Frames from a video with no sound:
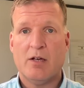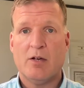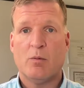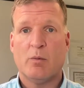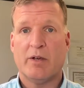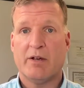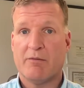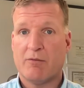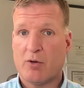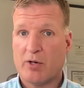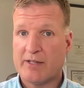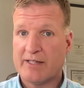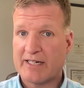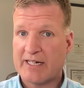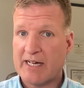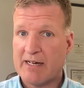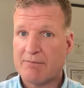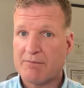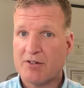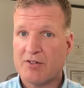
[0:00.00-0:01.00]
We avoid the
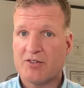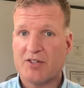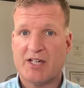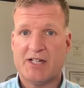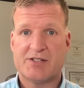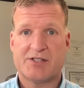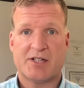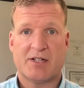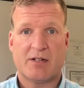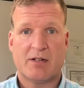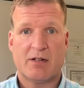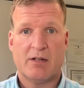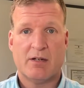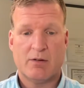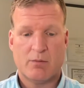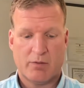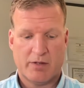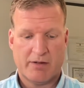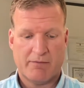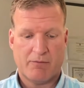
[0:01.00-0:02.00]
conversation.
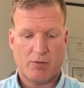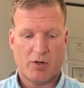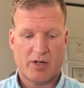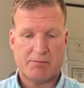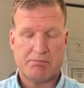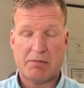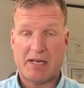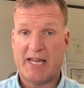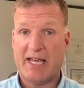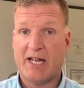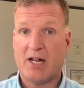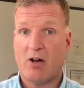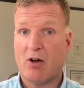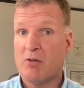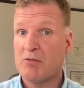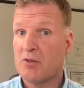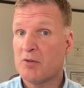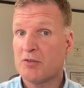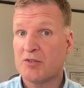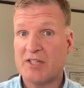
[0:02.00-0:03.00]
We avoid paying all
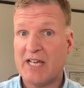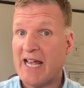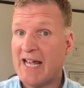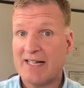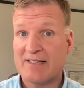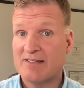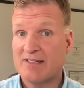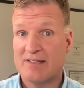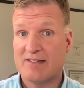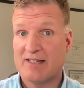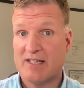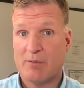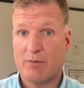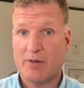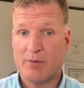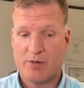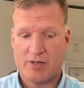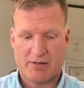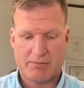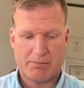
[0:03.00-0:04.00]
those taxes that we
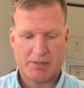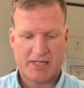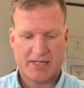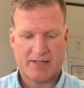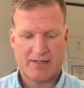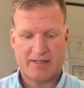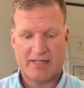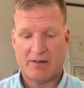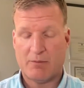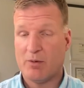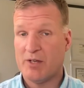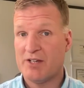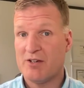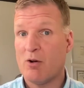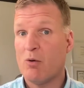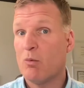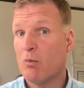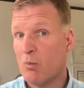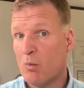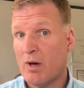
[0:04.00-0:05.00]
want to pay, that we
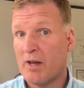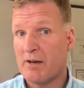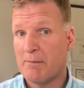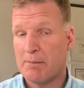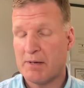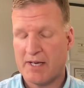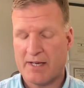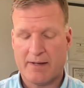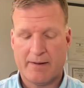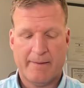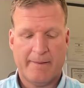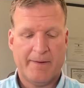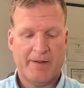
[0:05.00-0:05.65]
don't want to pay.